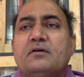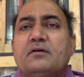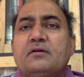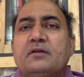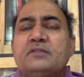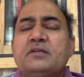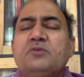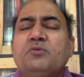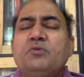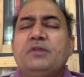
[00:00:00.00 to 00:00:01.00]
doesn't
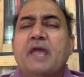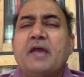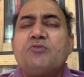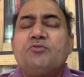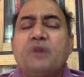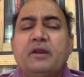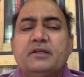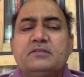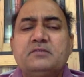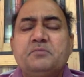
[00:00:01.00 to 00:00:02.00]
only accrue
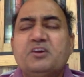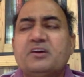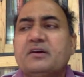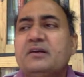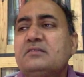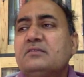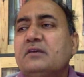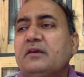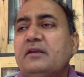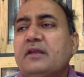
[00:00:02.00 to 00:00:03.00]
knowledge, because
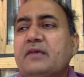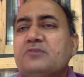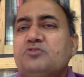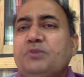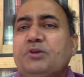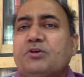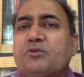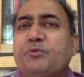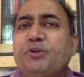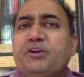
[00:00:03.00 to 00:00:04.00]
it has to be
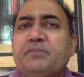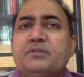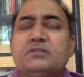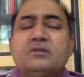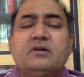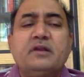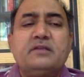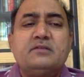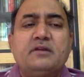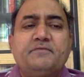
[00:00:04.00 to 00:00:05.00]
corroborated with the third
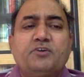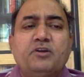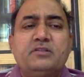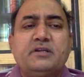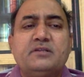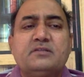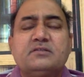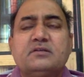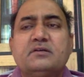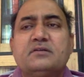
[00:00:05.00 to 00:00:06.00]
condition of knowledge, that is
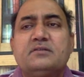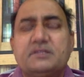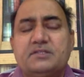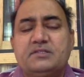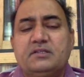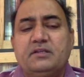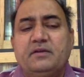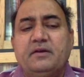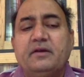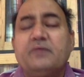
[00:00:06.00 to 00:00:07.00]
certainty,
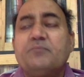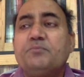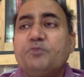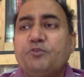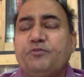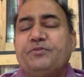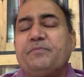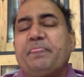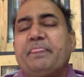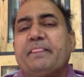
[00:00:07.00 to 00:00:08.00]
proof,
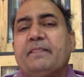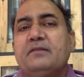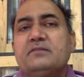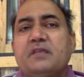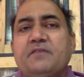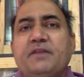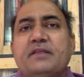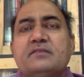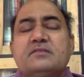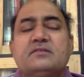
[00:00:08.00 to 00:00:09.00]
that is
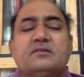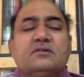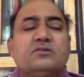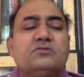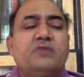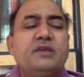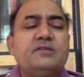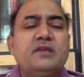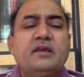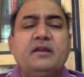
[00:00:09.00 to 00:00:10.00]
evidence. So
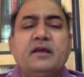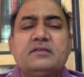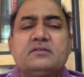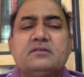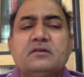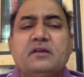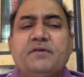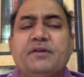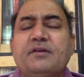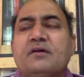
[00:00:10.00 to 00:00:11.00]
AJR has
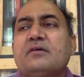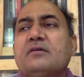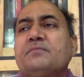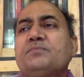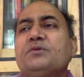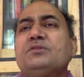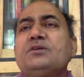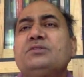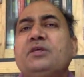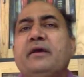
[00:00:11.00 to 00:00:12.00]
given these
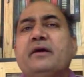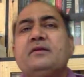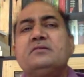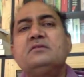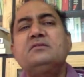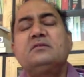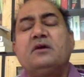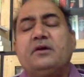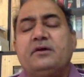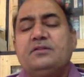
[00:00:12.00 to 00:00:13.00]
three conditions,
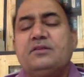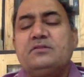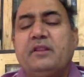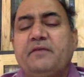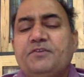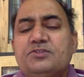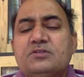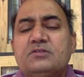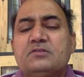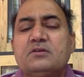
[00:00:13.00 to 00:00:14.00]
these three
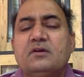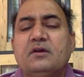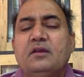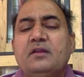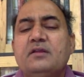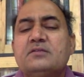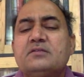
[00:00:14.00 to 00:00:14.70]
features in his